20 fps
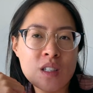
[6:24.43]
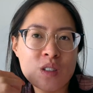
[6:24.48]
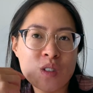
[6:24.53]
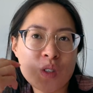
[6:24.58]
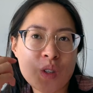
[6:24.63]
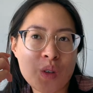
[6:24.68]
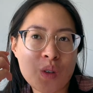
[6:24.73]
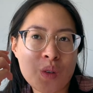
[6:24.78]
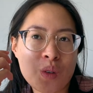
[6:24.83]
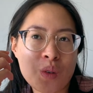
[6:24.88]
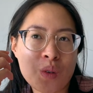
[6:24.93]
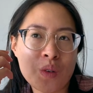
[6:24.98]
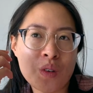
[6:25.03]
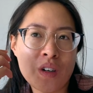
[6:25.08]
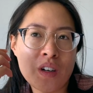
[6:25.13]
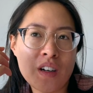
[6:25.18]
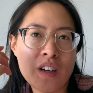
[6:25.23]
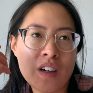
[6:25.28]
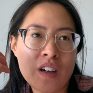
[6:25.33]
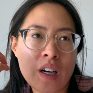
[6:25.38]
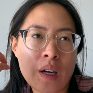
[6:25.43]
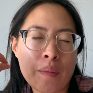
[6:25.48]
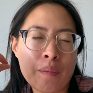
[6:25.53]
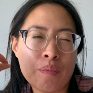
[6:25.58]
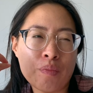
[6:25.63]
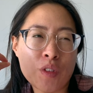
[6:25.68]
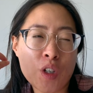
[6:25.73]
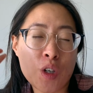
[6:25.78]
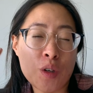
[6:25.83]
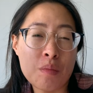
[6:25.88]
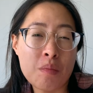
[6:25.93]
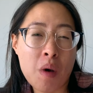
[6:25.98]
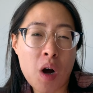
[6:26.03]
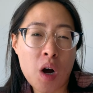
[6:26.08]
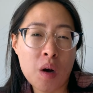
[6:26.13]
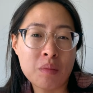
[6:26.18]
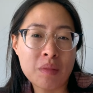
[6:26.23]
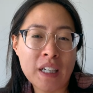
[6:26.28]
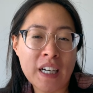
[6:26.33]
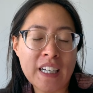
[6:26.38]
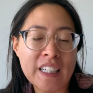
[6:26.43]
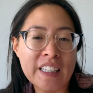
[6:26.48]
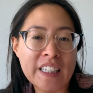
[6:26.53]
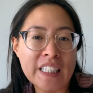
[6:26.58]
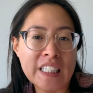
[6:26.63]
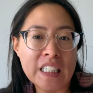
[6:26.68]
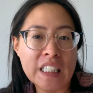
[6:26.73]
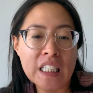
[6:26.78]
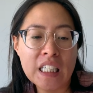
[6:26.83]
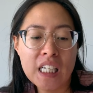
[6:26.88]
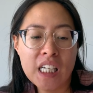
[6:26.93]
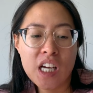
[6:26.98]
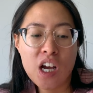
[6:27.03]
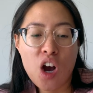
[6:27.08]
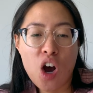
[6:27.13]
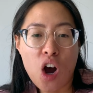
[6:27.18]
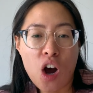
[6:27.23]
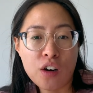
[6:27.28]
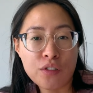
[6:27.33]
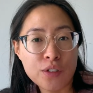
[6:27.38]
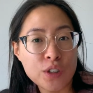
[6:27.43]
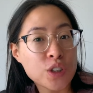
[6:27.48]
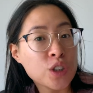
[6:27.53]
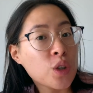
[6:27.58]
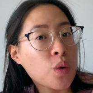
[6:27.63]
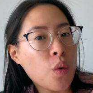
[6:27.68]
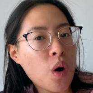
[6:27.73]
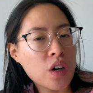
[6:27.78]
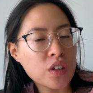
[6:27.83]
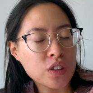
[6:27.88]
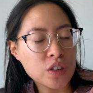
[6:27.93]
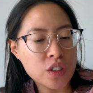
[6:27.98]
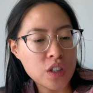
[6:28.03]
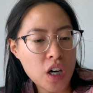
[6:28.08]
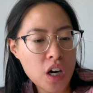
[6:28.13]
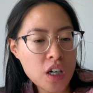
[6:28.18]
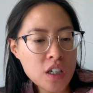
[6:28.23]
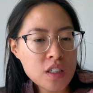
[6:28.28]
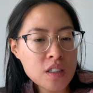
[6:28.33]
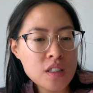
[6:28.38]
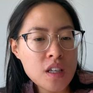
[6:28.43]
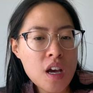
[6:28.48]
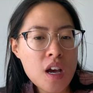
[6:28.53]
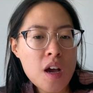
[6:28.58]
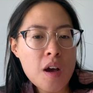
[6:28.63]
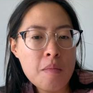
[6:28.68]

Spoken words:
So her mom kindly offered to walk the dogs.